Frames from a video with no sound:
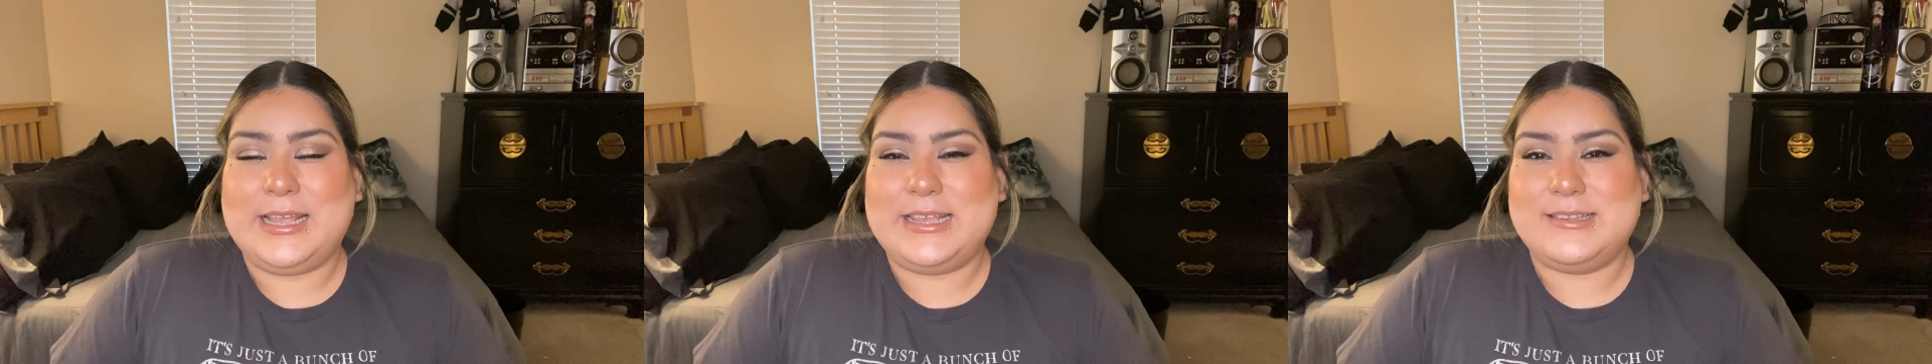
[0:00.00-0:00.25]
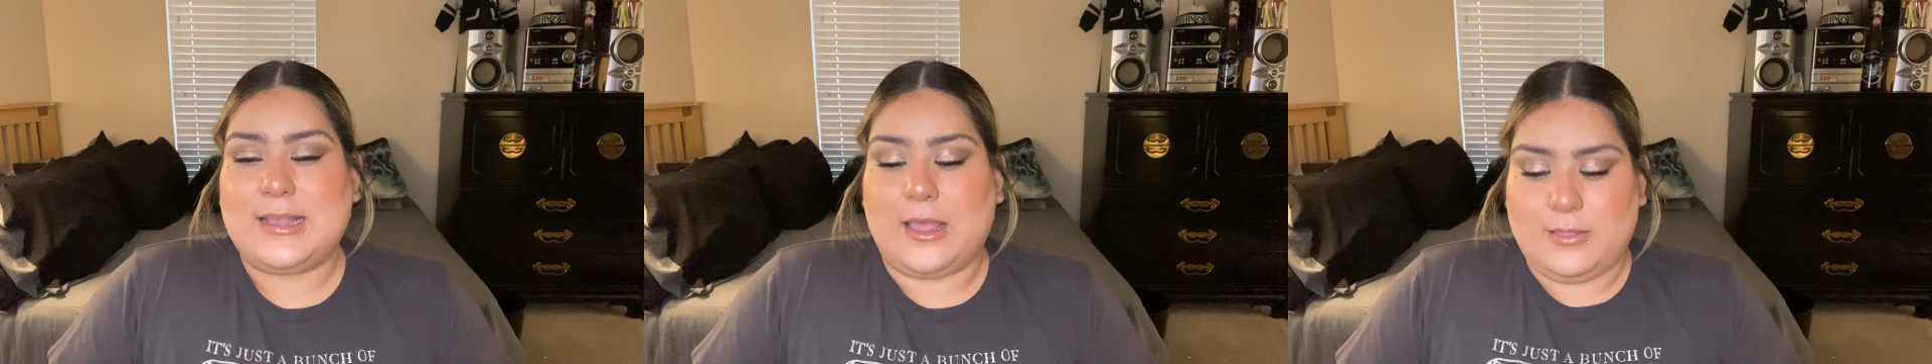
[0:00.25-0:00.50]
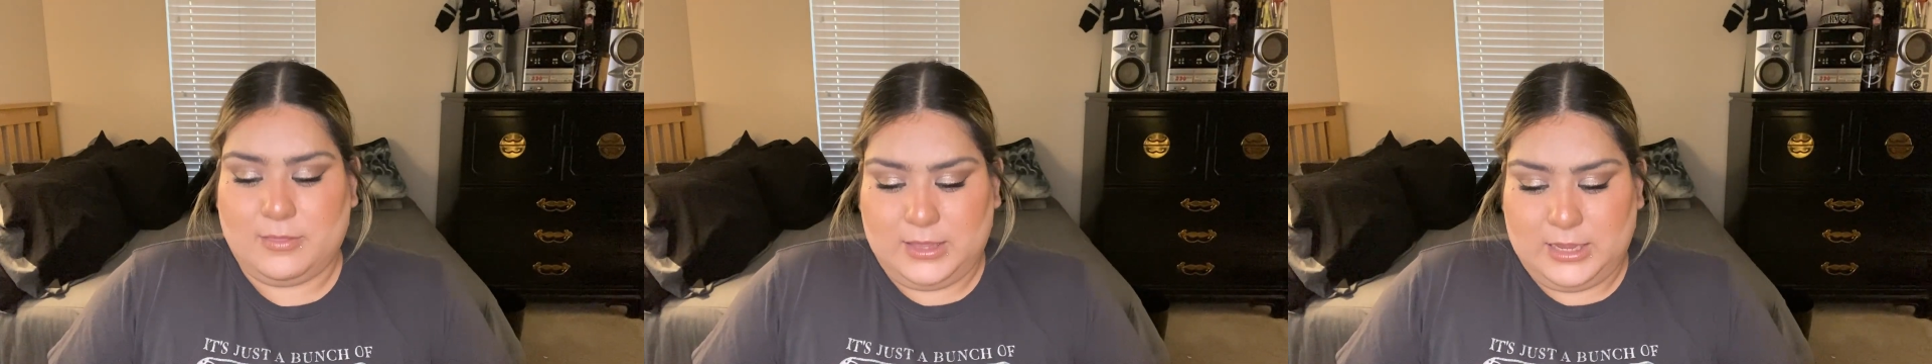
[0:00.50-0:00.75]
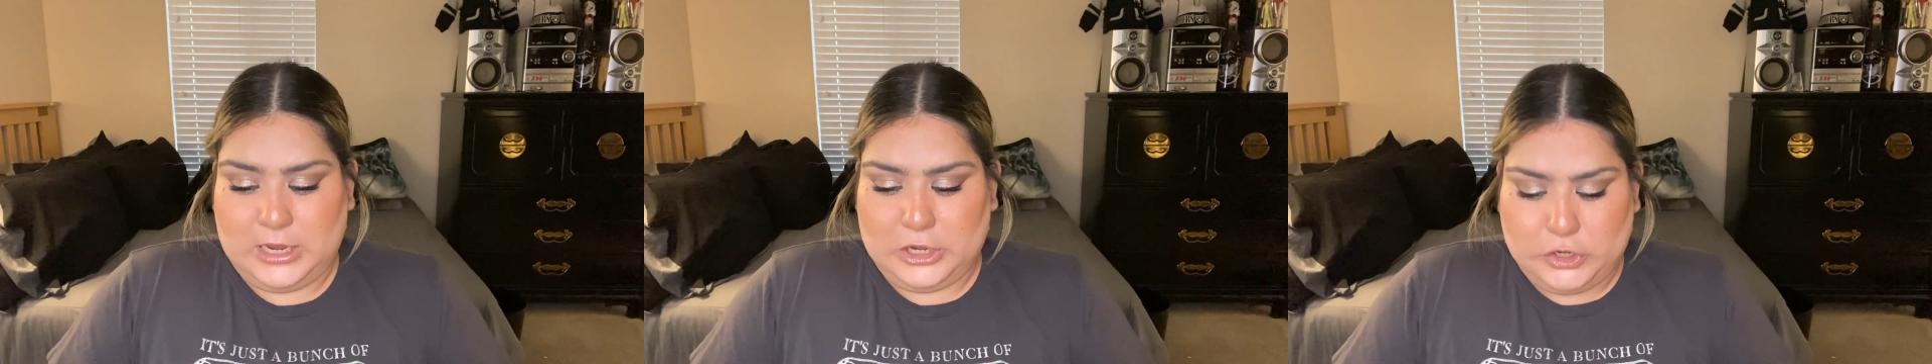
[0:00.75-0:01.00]
is
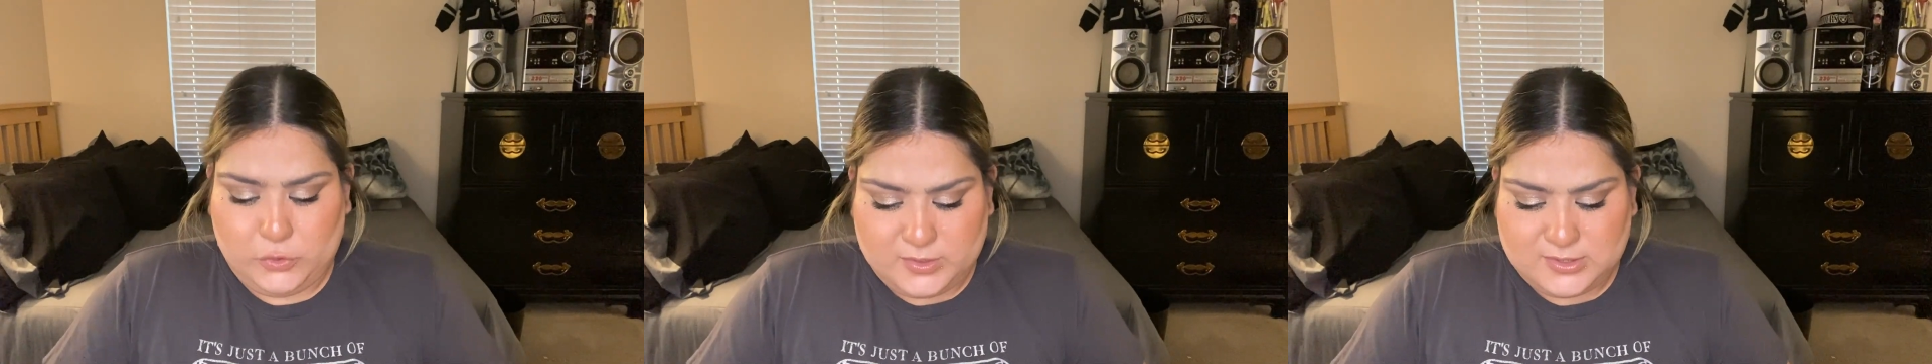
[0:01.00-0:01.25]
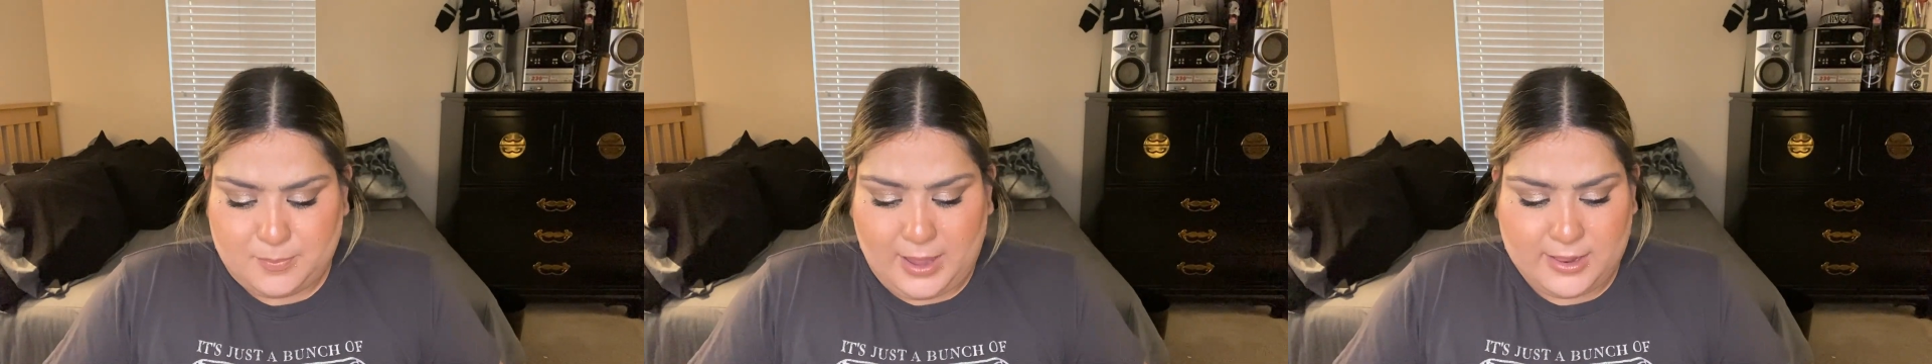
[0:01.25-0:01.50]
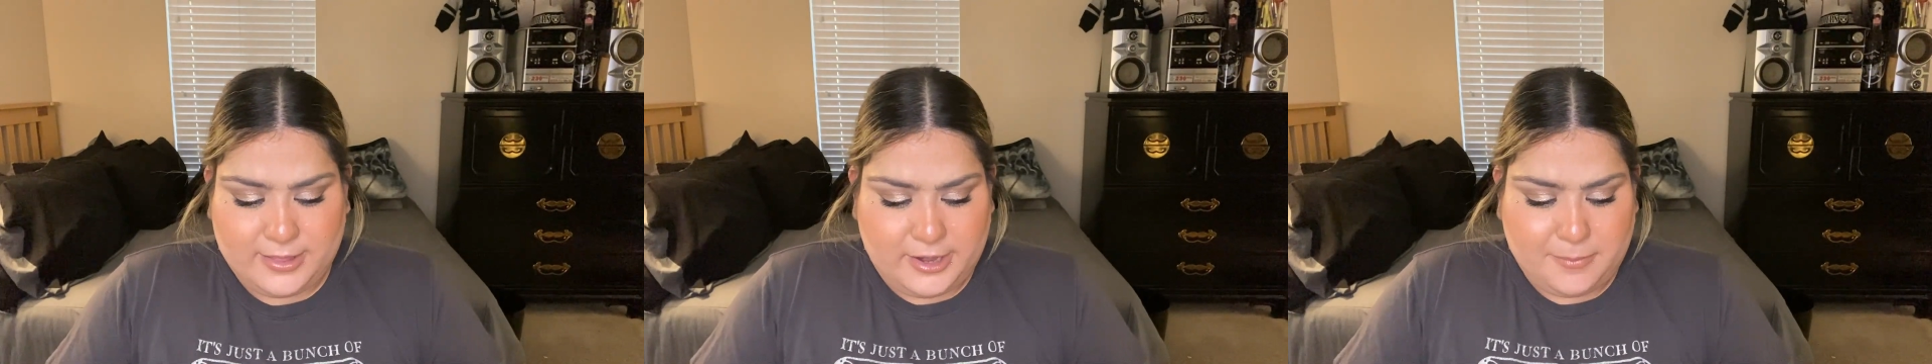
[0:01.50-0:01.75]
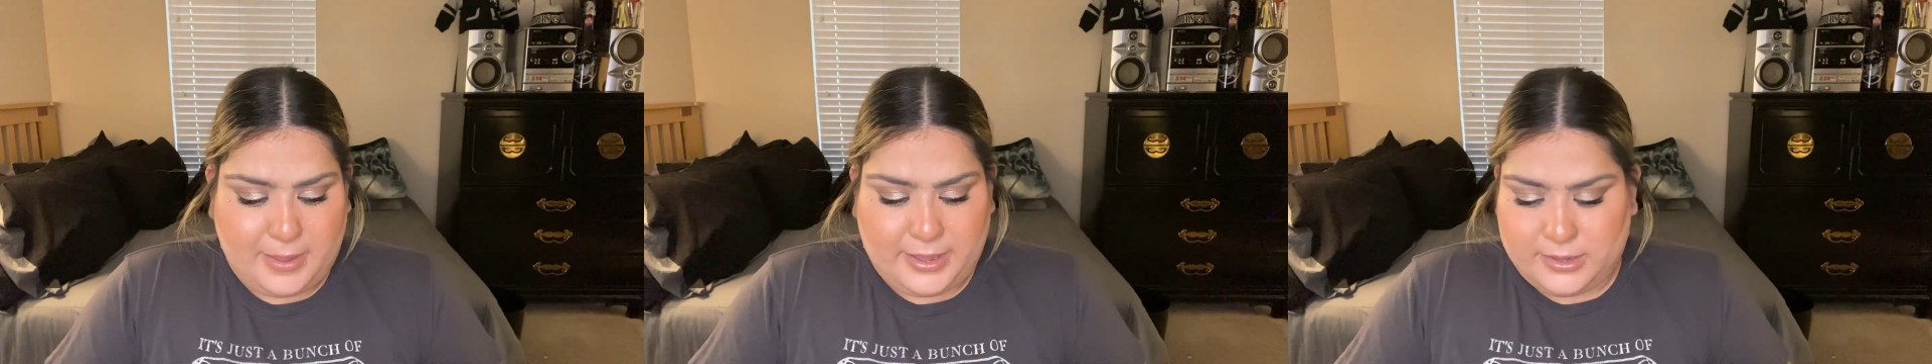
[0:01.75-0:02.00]
the newest palette
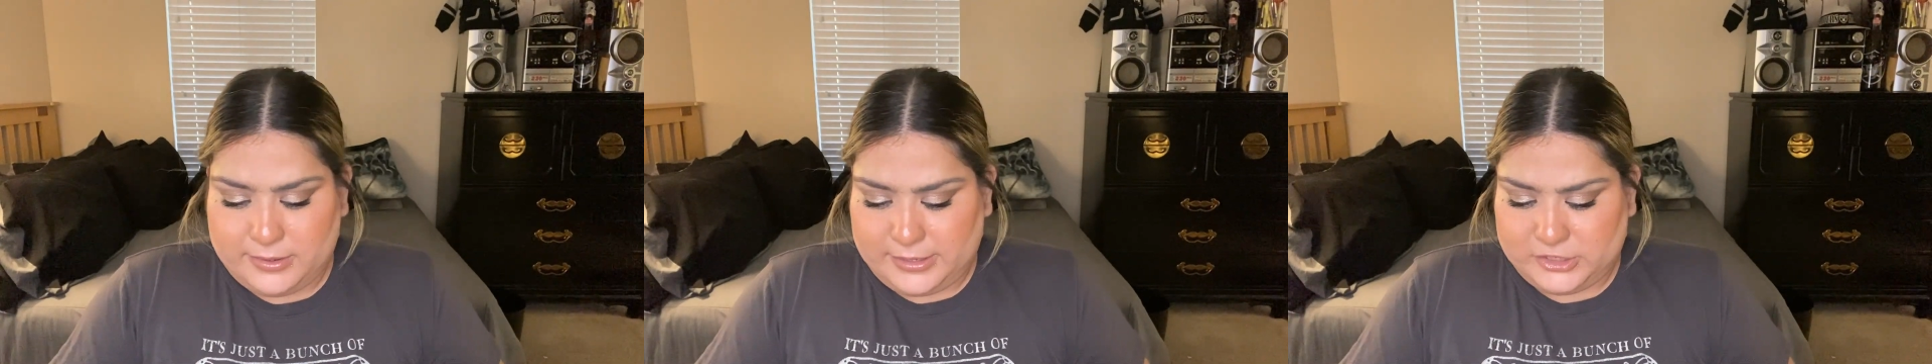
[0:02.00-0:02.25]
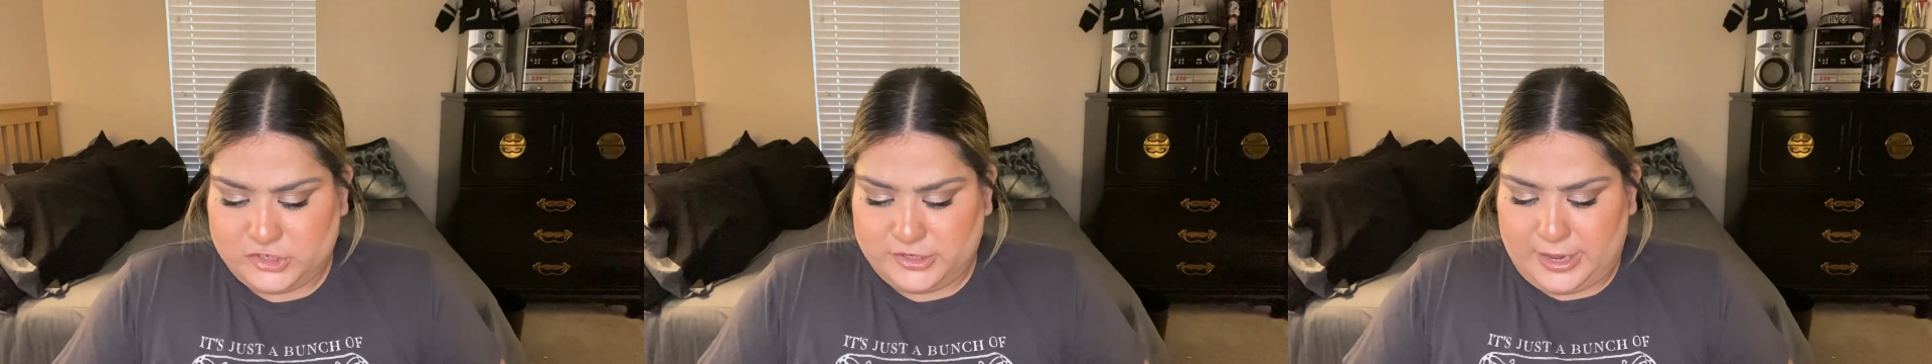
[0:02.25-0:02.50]
in my collection,